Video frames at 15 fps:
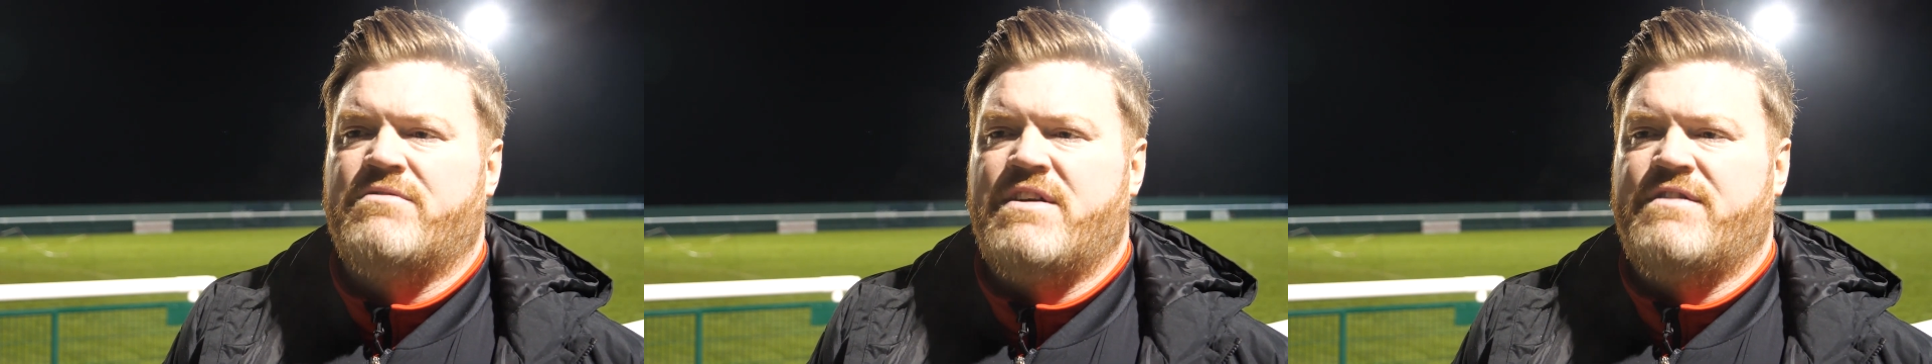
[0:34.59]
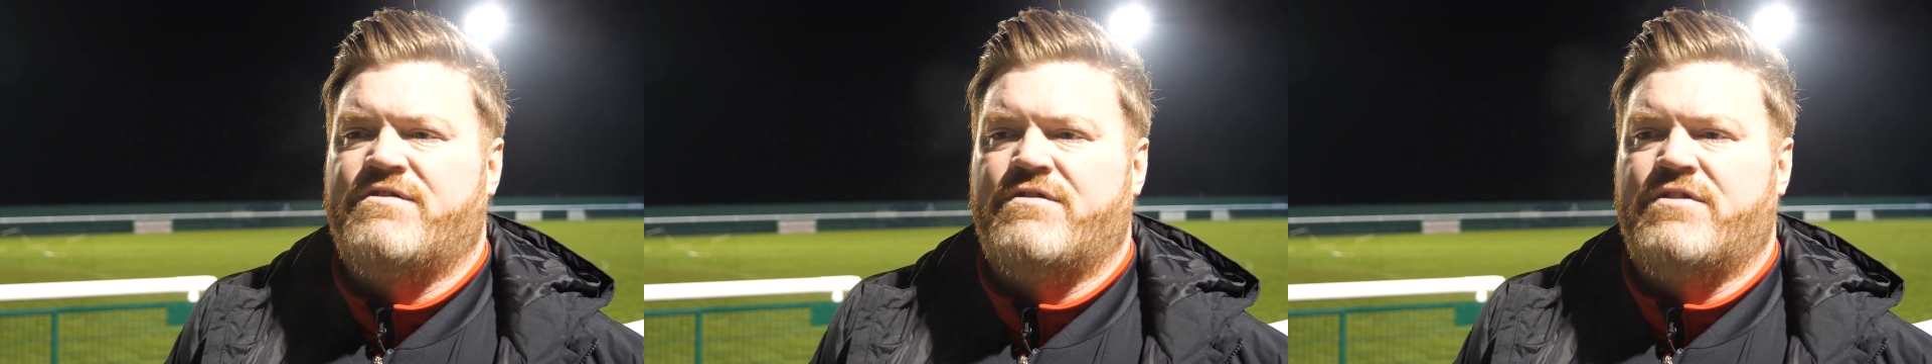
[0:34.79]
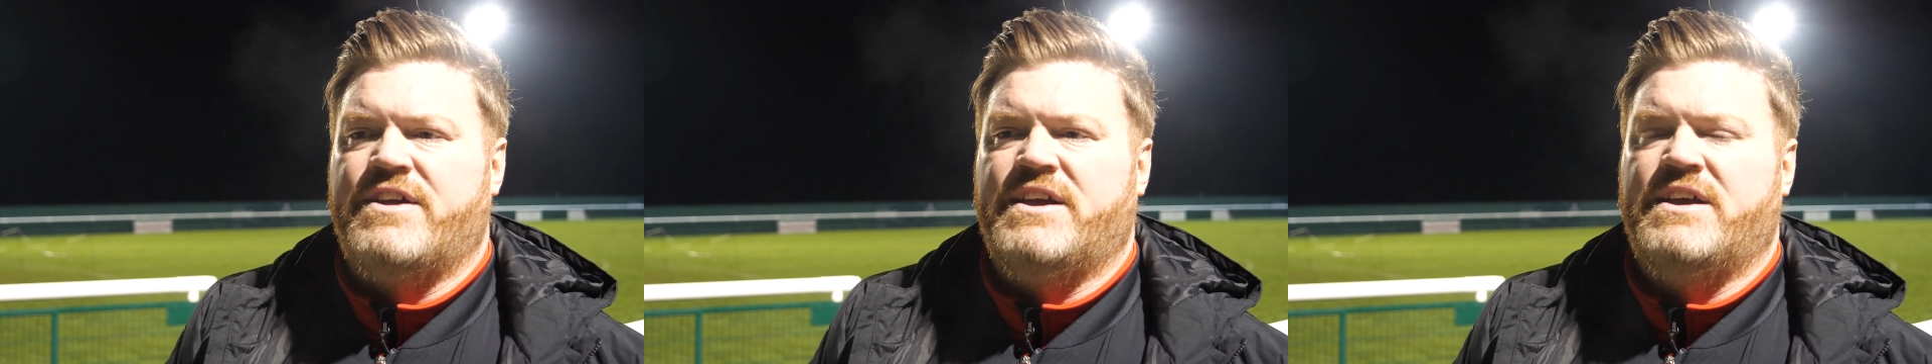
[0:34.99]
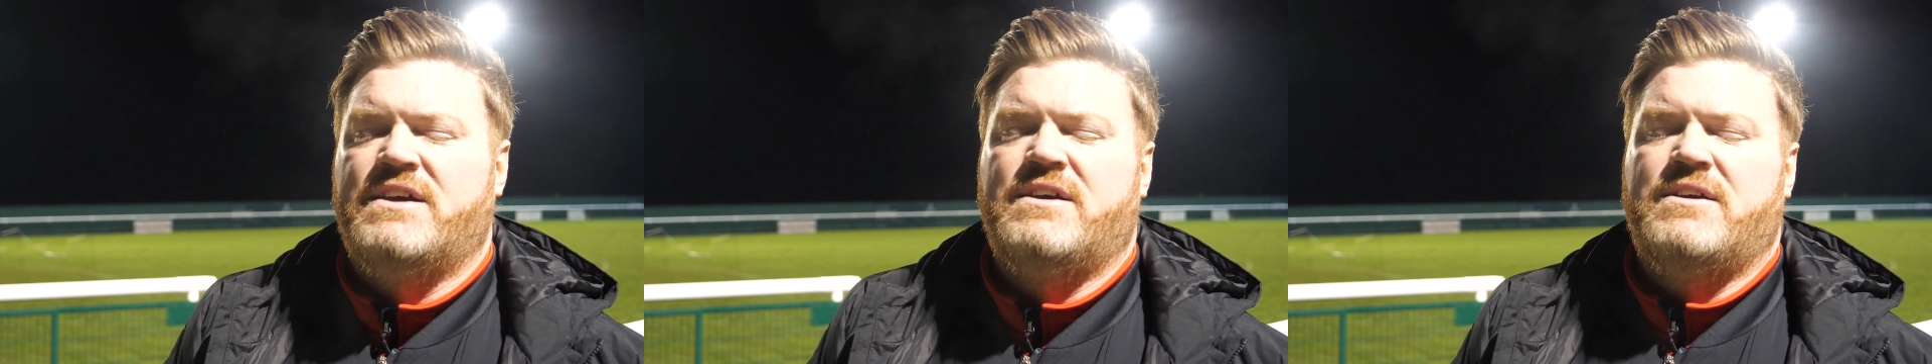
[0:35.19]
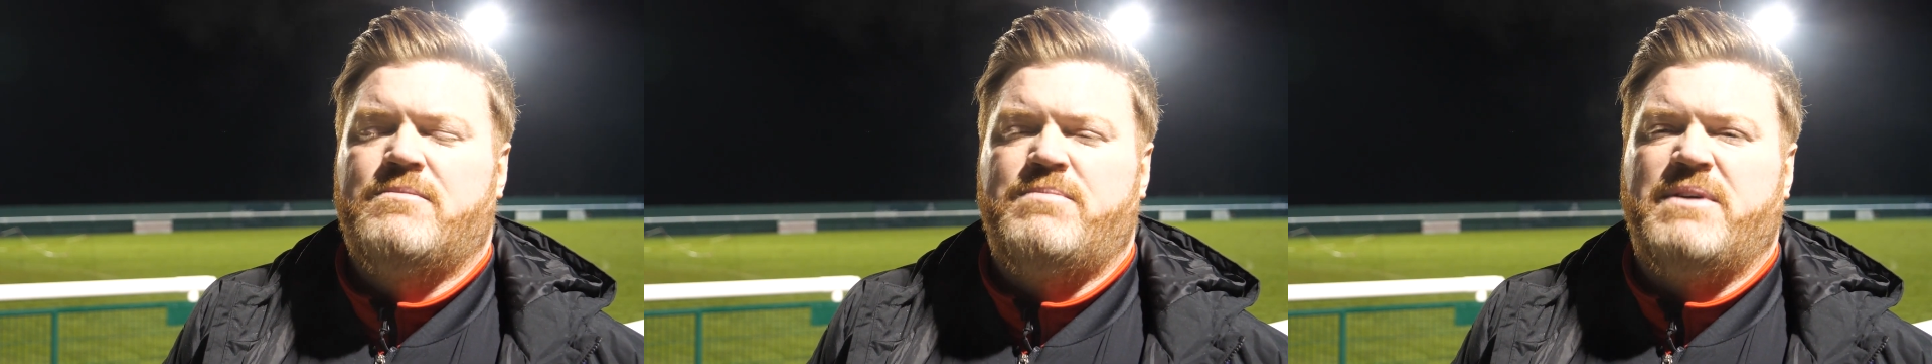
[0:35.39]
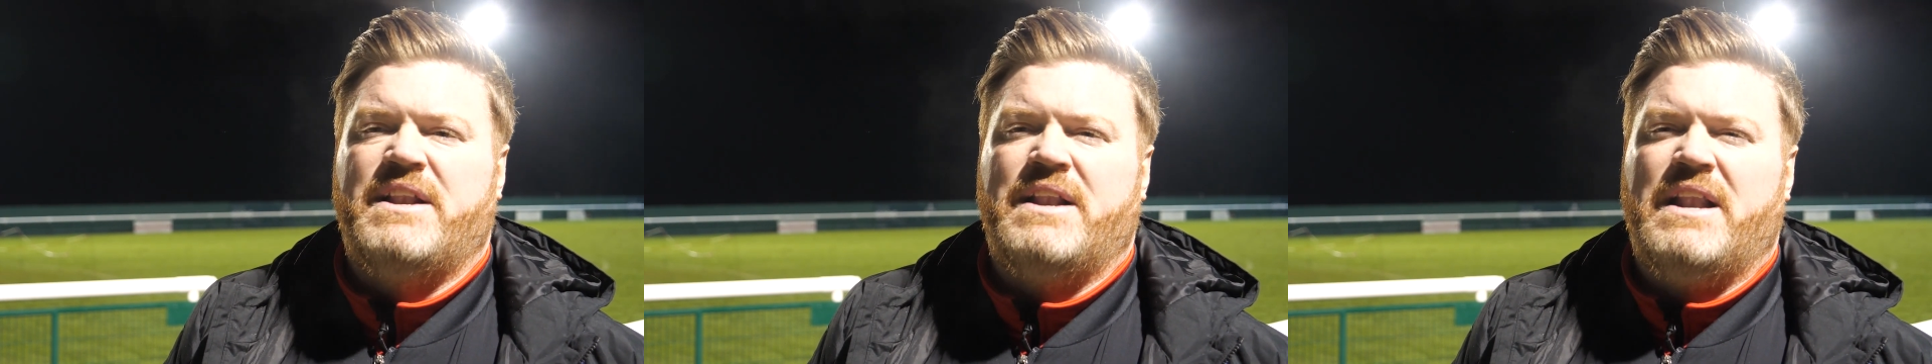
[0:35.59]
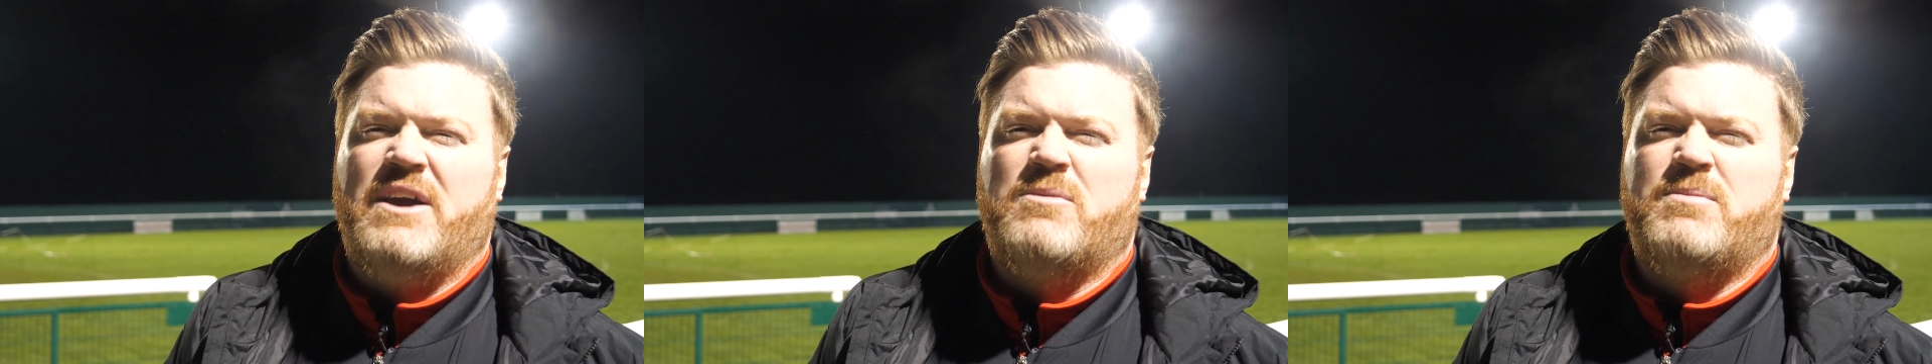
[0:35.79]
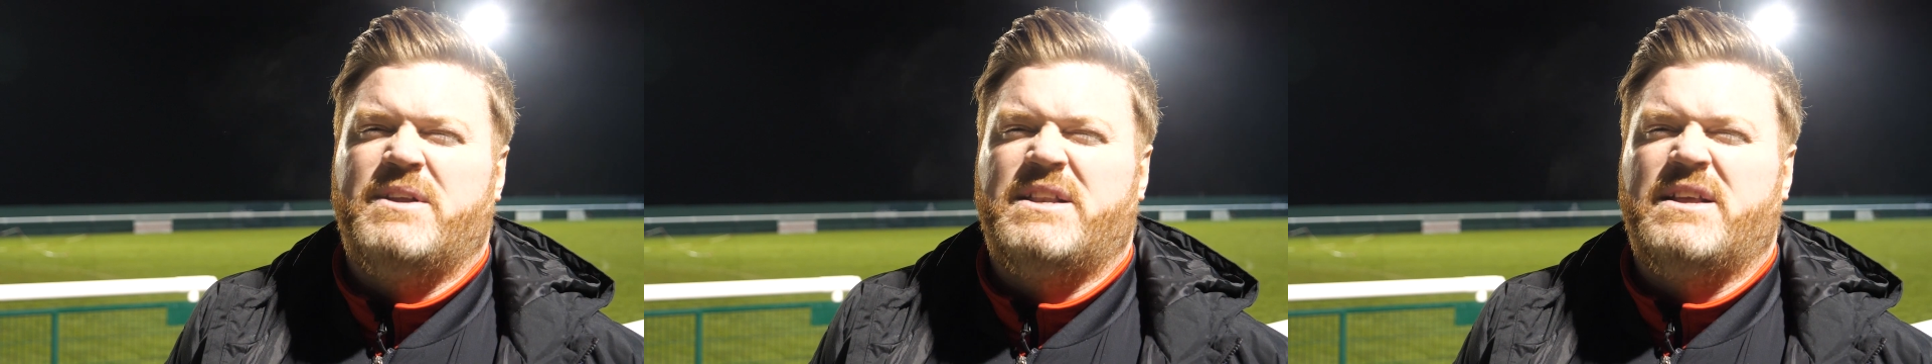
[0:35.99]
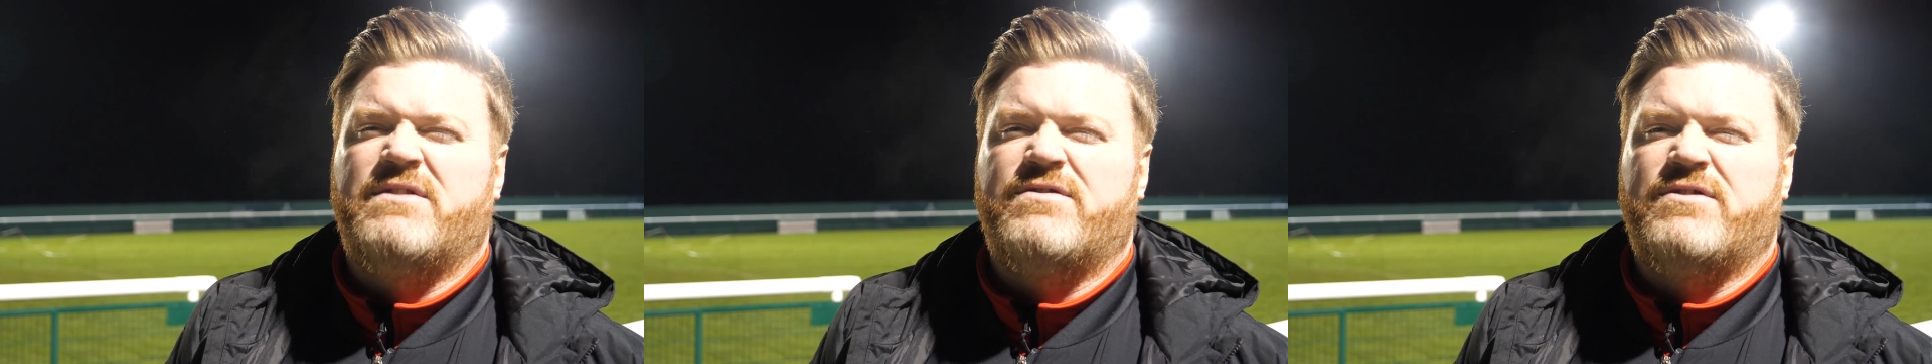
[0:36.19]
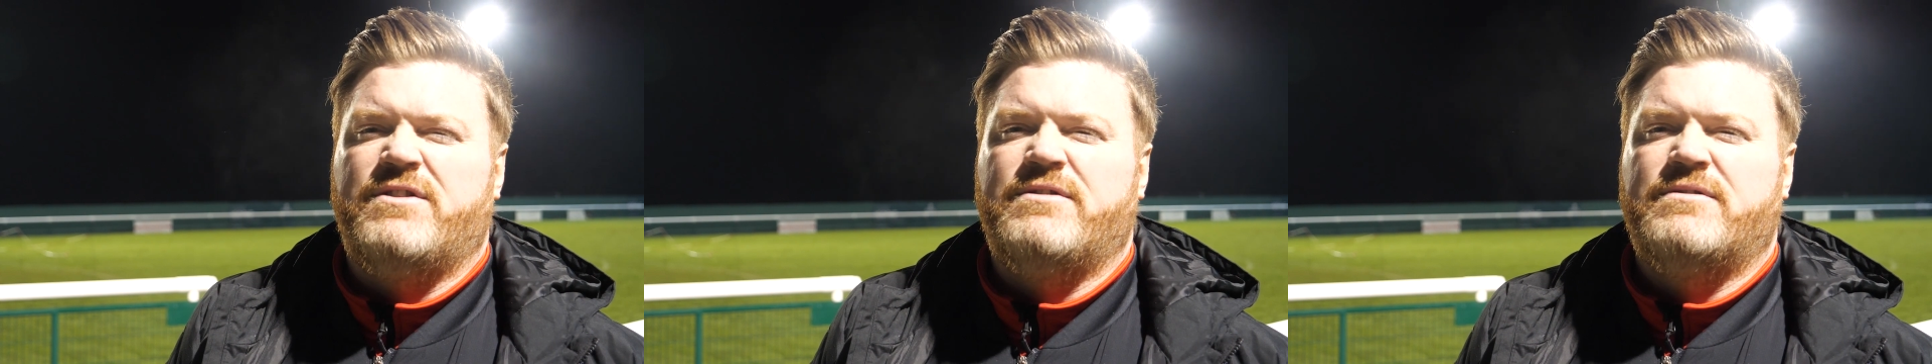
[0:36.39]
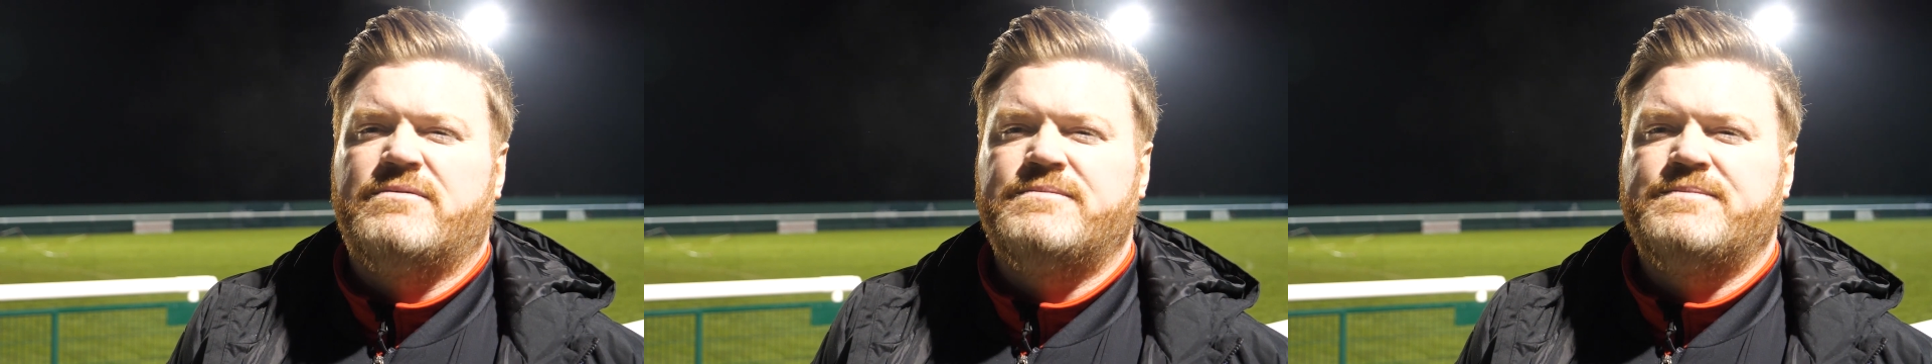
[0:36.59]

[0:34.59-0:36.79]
referee been a little bit different.